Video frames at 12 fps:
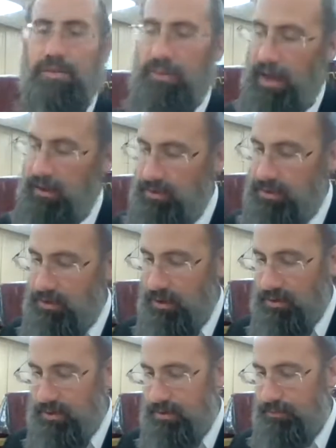the night of
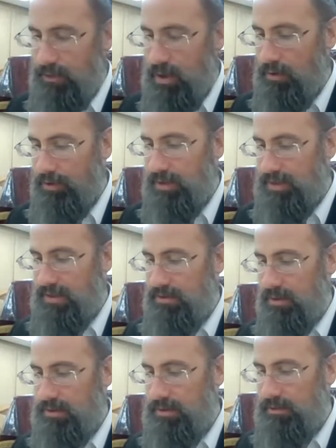Sukkot, the first night
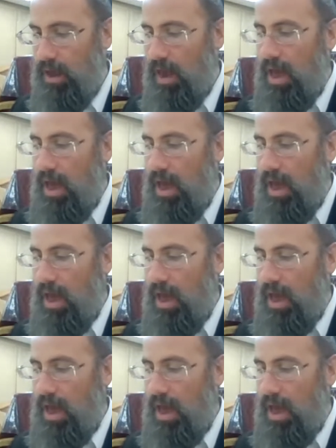of Sukkot?